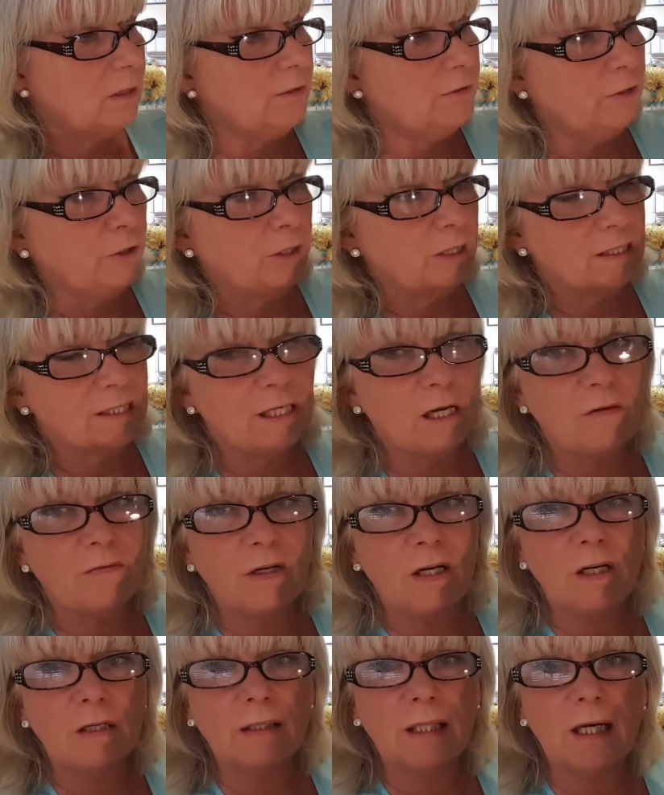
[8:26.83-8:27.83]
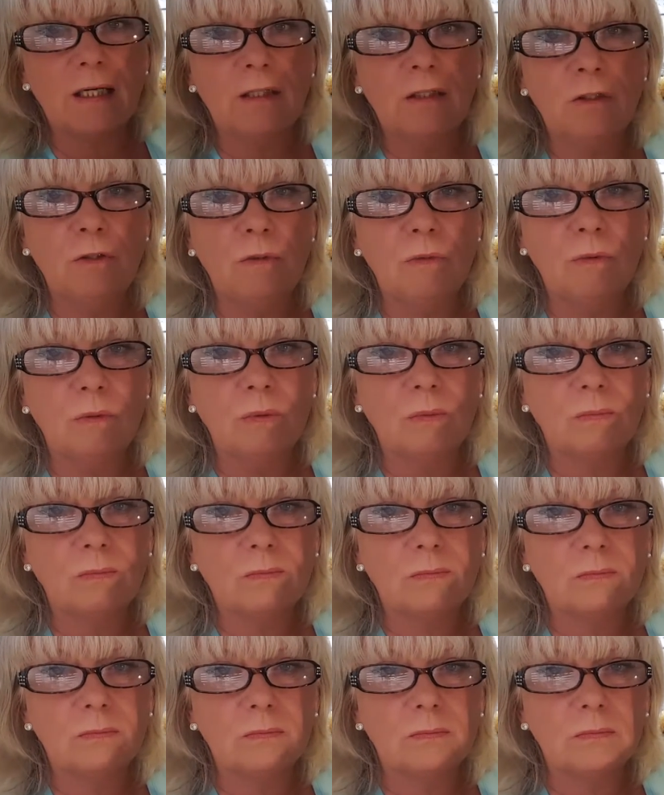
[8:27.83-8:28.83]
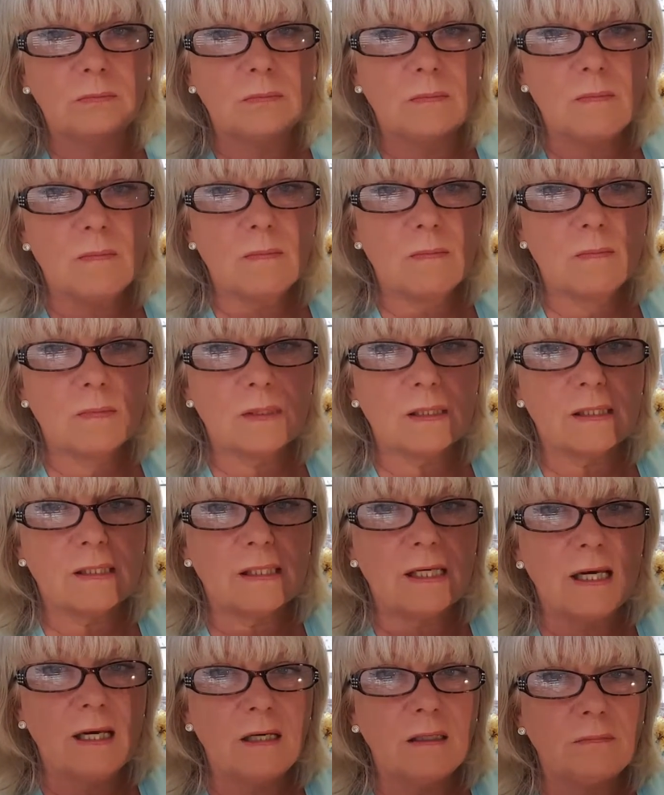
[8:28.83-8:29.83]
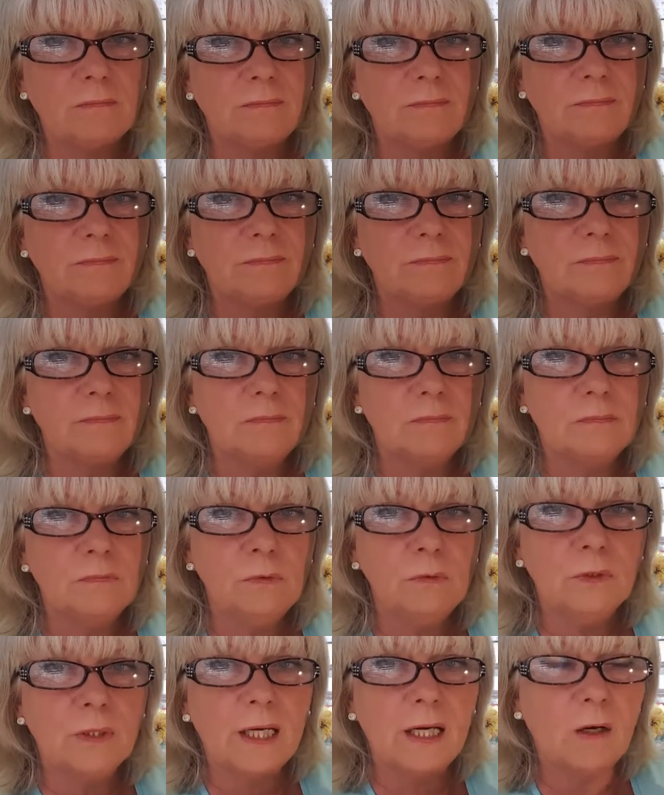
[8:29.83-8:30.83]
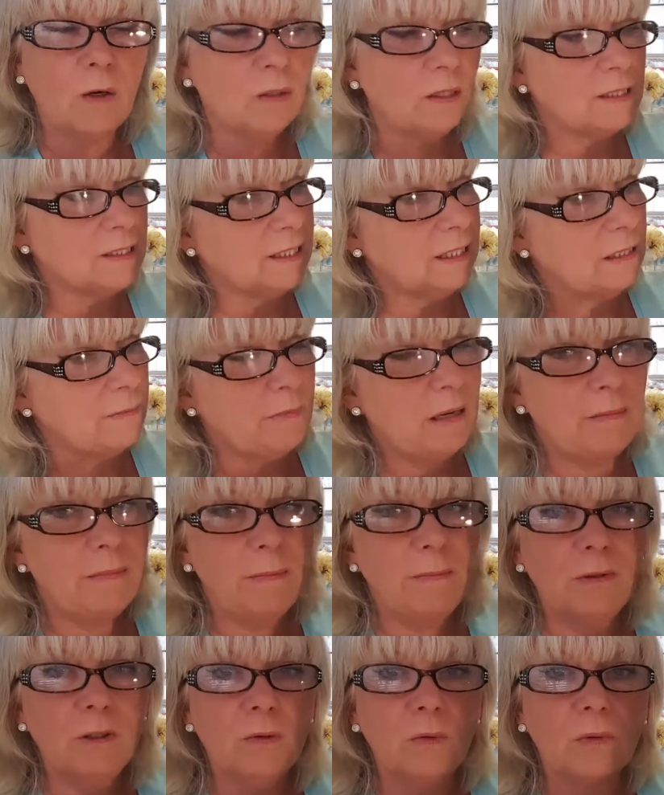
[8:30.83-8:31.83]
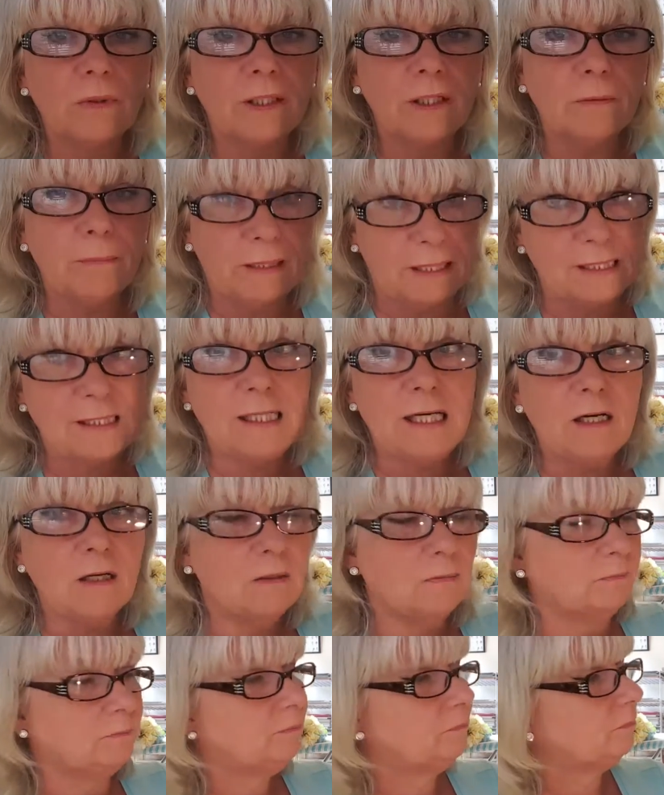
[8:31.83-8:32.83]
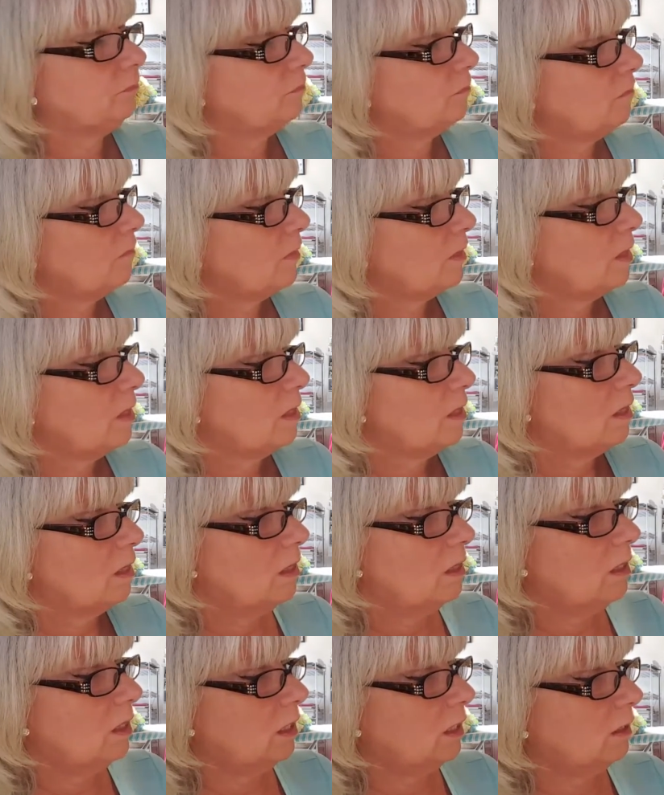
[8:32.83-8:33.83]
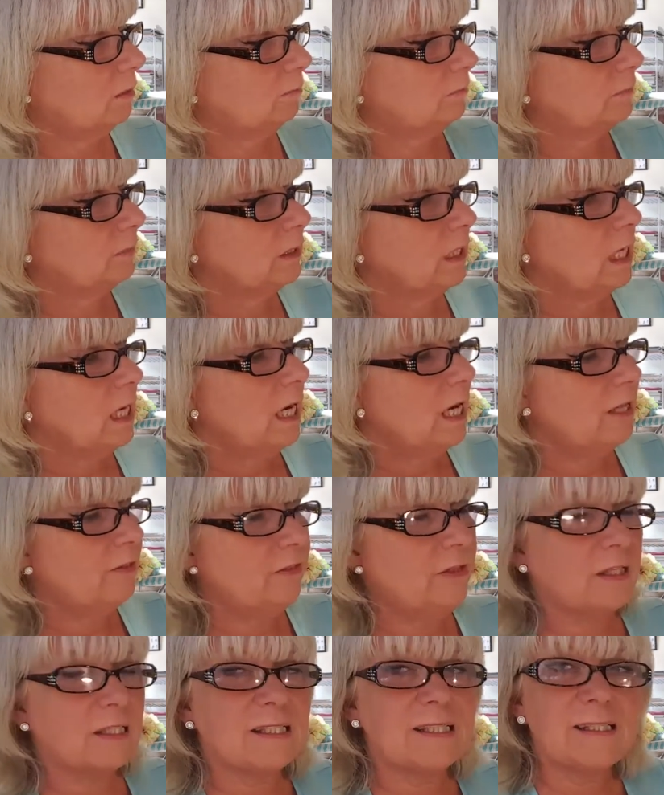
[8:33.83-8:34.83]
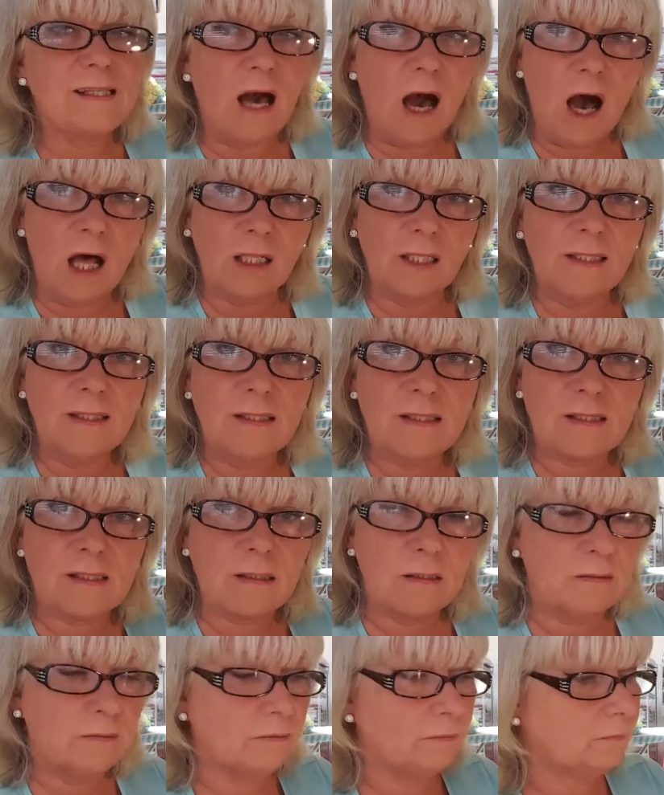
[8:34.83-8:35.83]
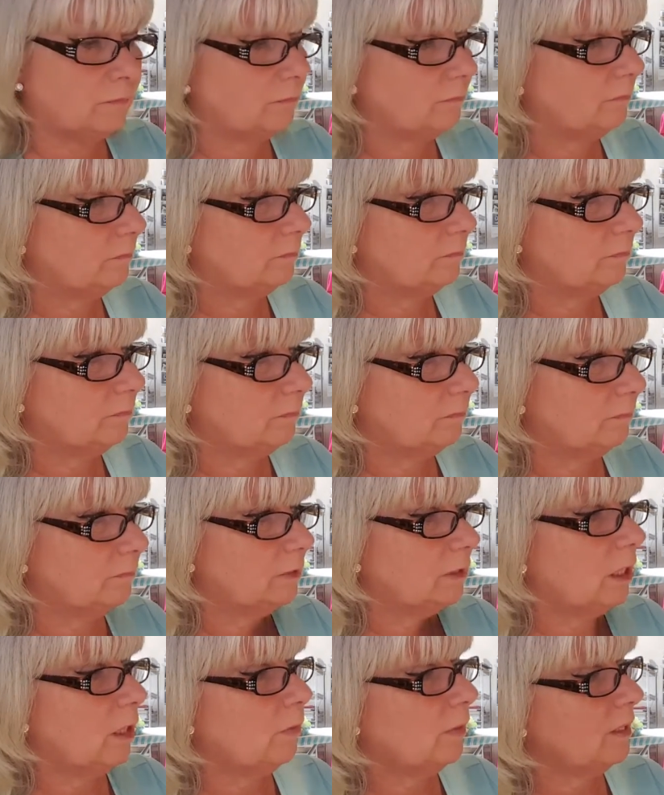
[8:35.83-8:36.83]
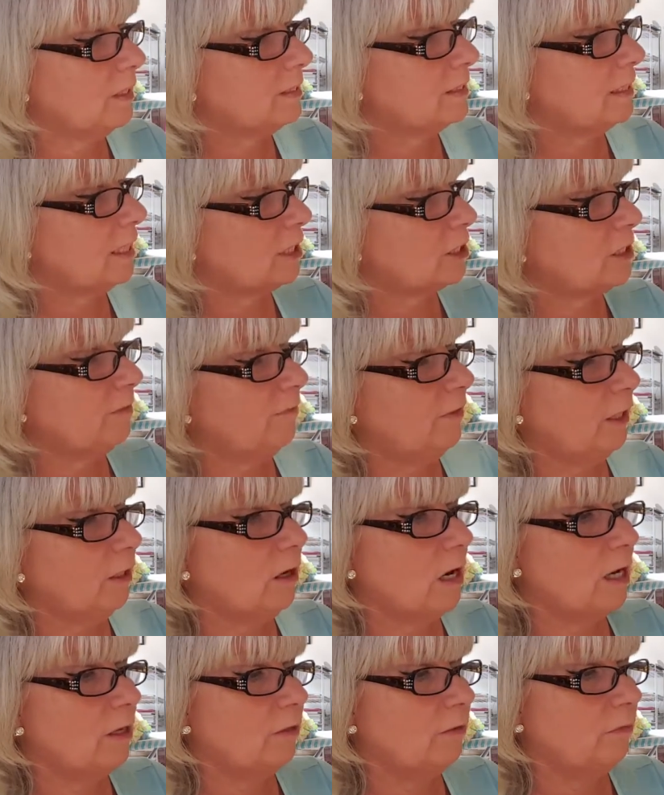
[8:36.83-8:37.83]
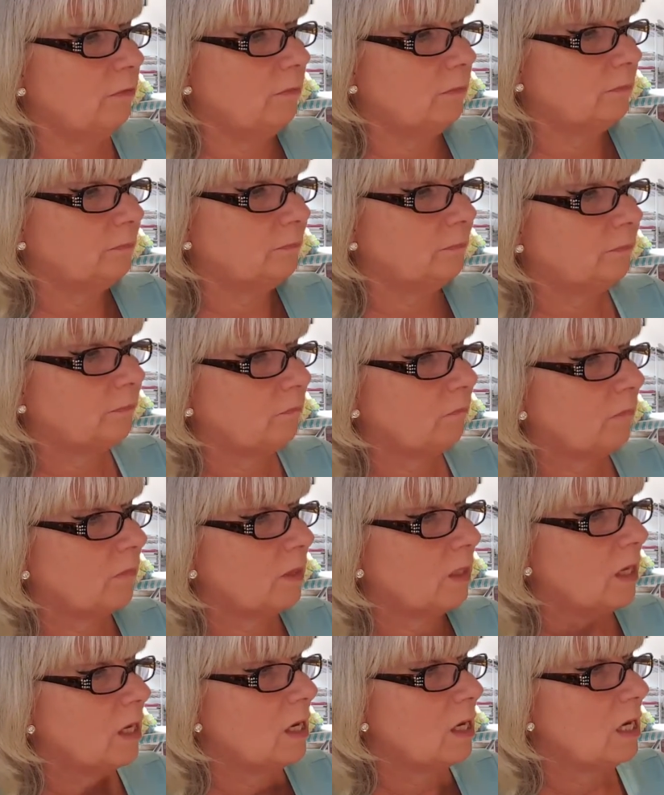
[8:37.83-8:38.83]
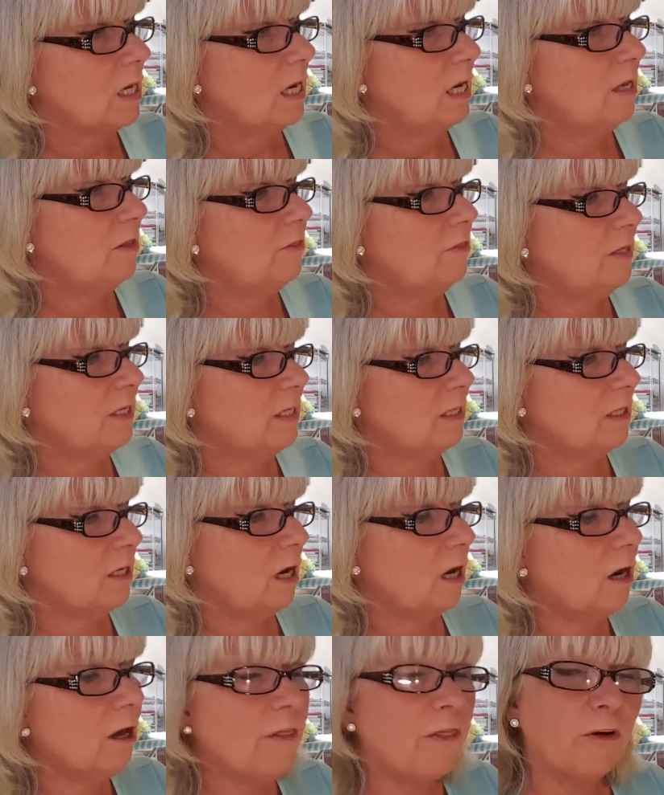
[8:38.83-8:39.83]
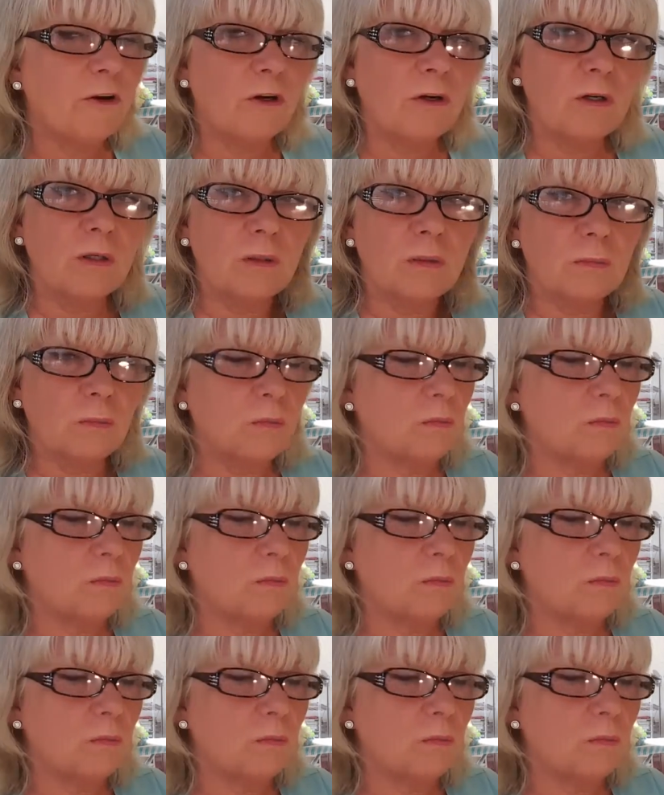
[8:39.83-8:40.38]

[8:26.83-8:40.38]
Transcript: you can see over here that new set. Ooh, you can't hardly see it, baby blue on there, but it's there. And then solids go in a section of their own. And then other,